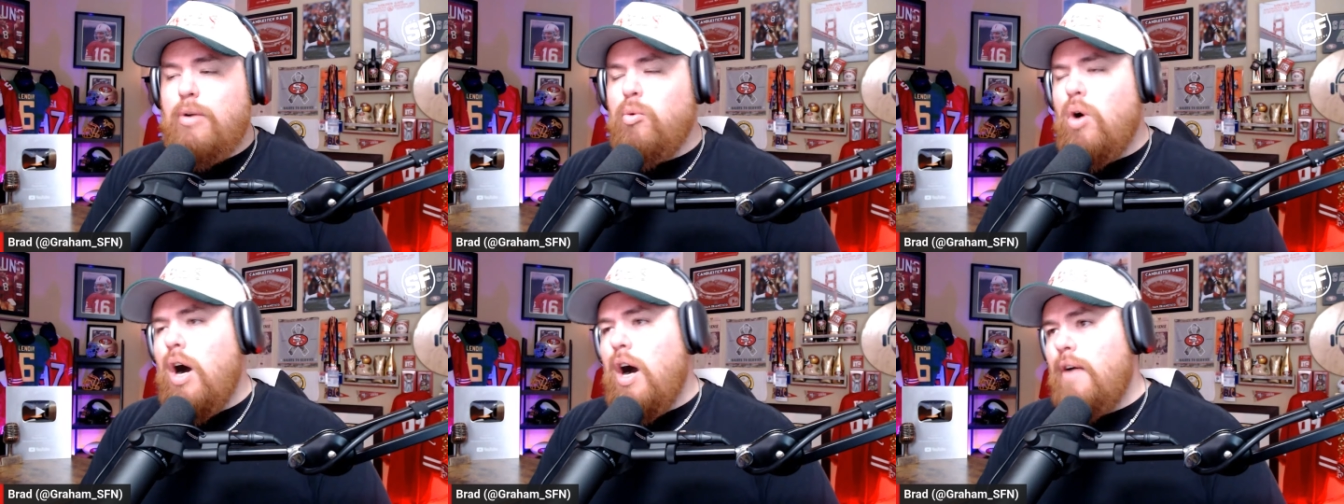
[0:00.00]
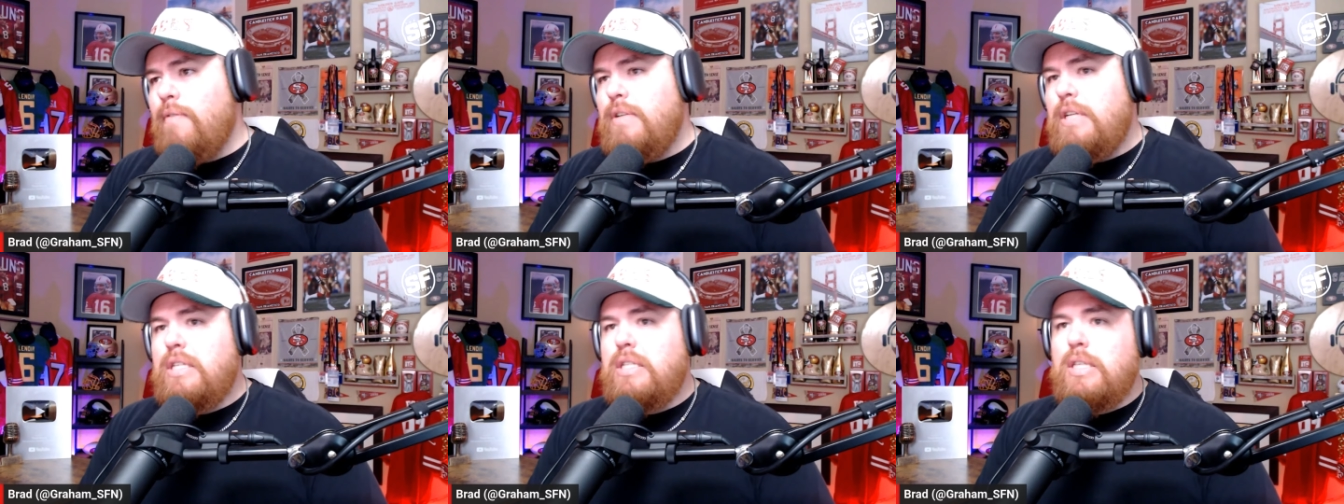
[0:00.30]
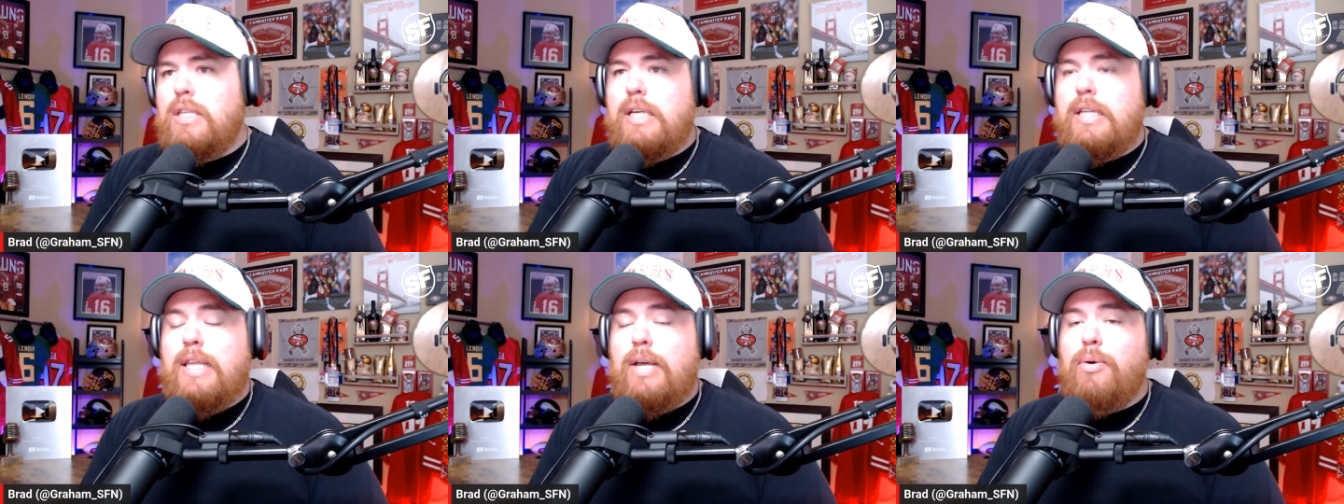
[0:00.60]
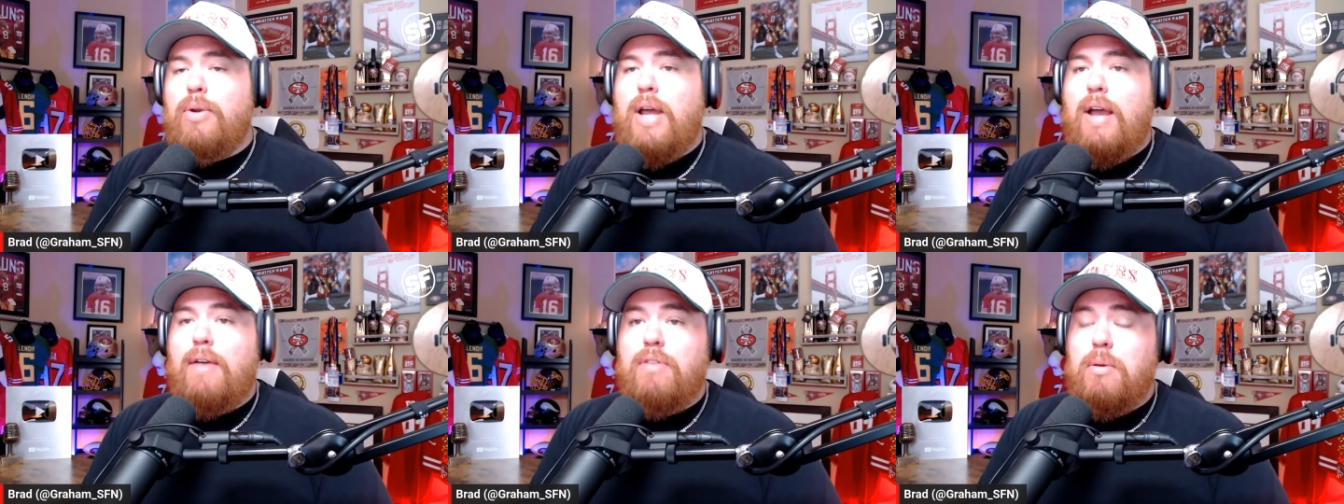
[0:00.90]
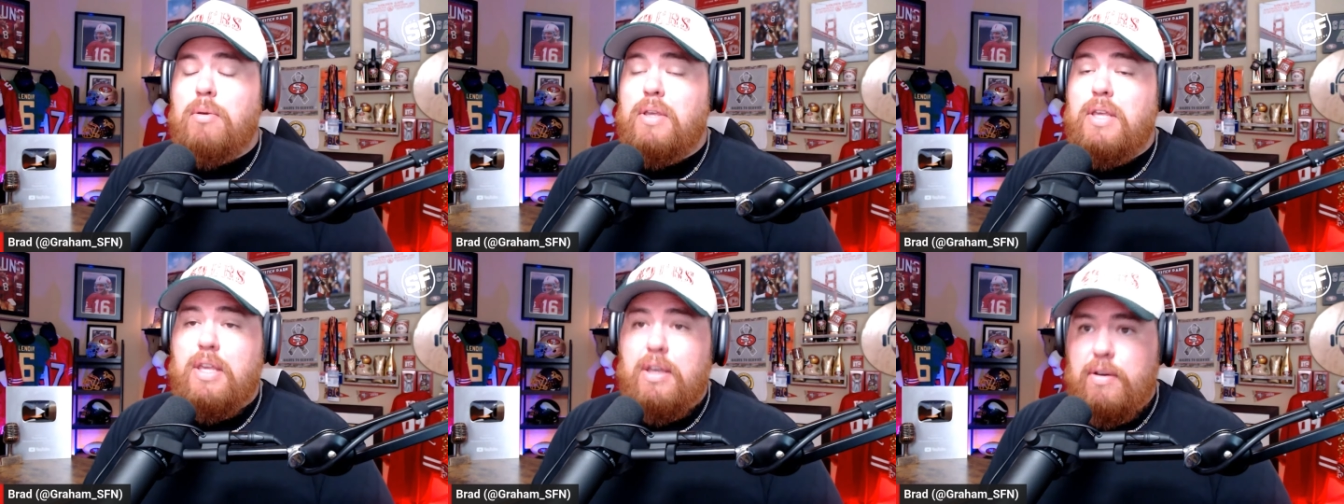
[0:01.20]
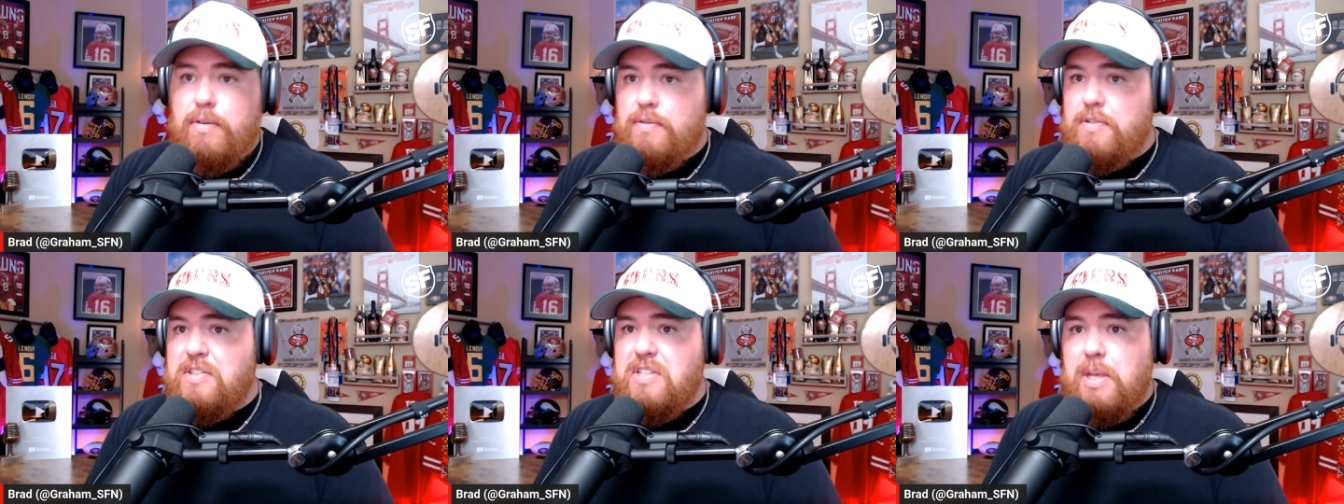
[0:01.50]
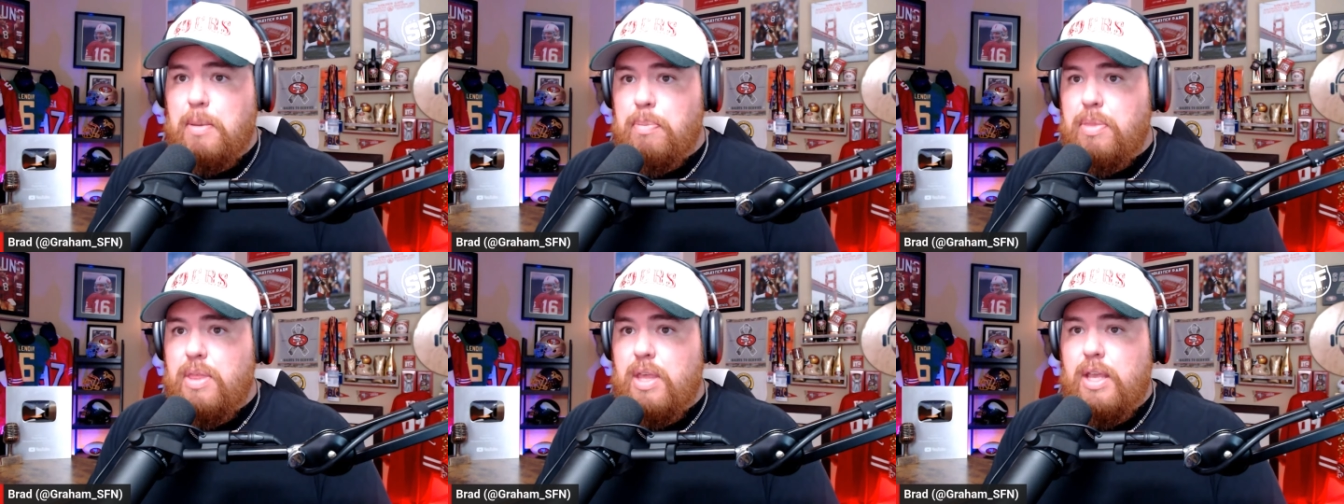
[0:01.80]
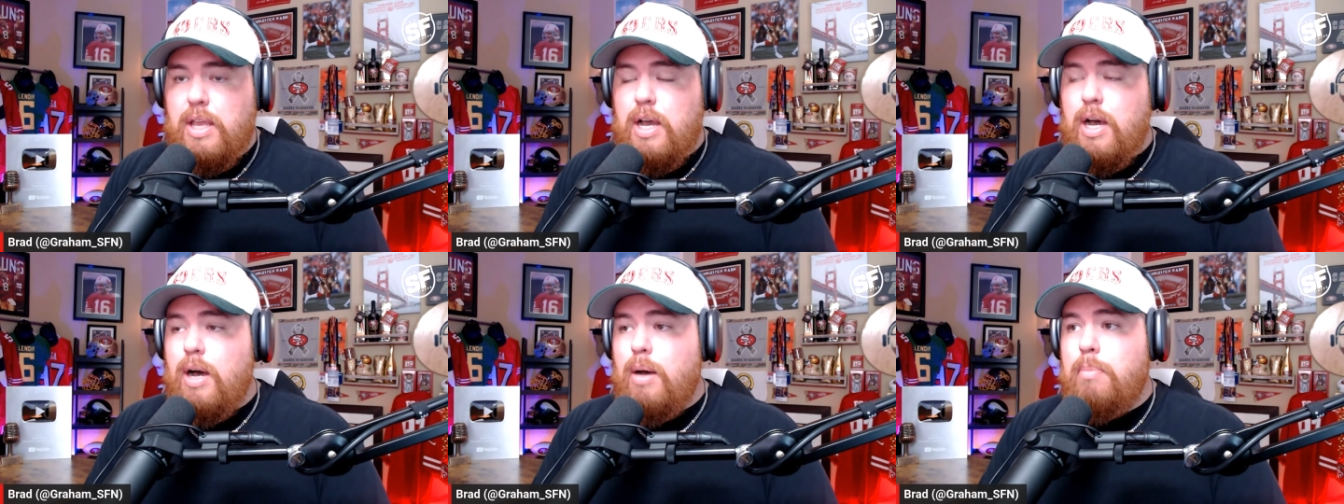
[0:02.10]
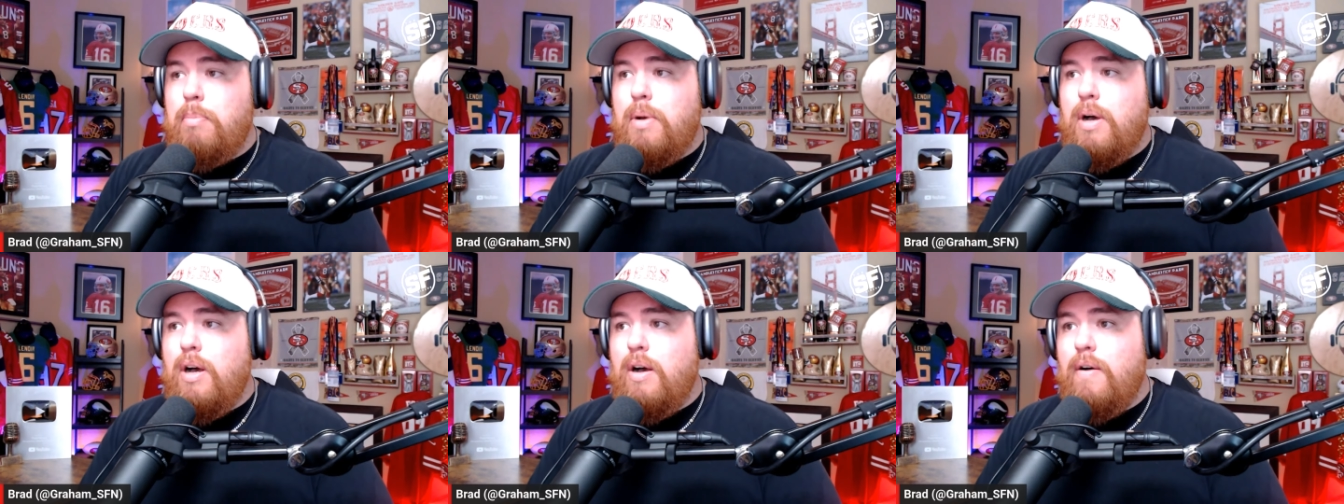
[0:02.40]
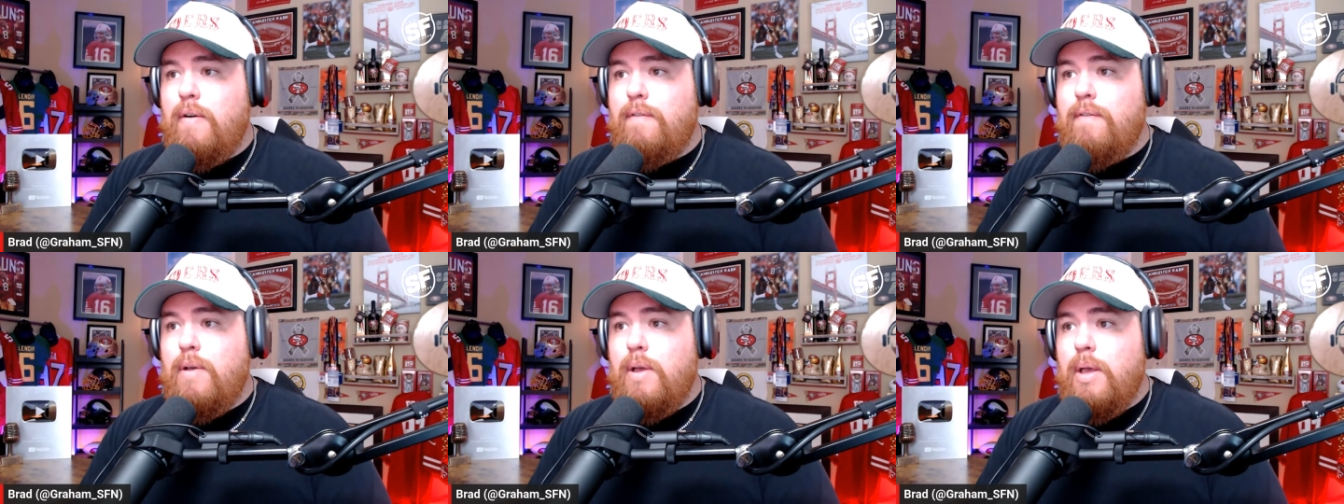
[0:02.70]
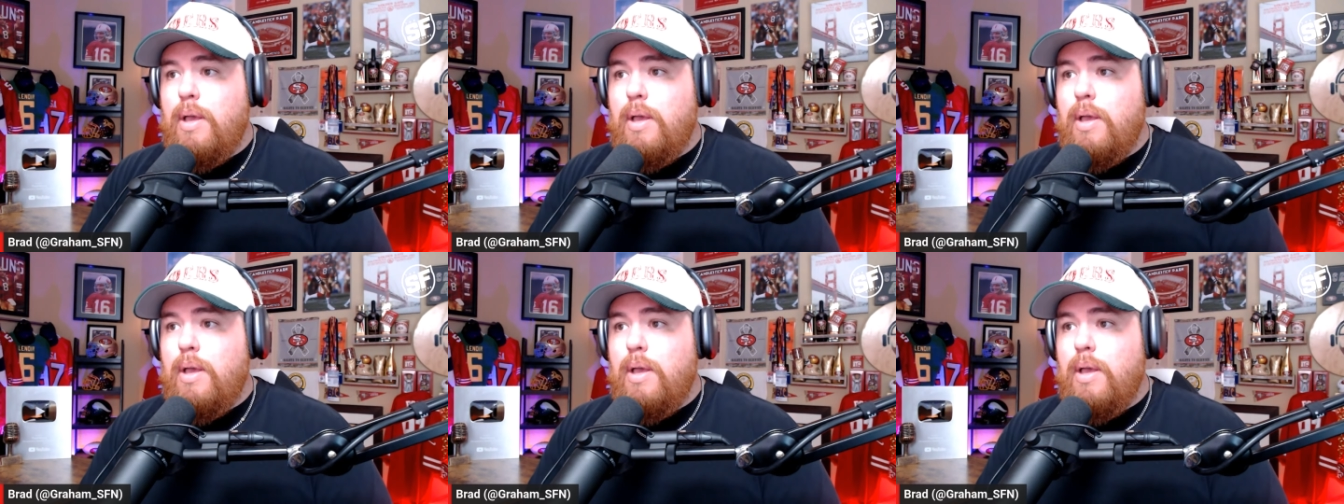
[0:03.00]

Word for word: well, obviously, they would have to give something up of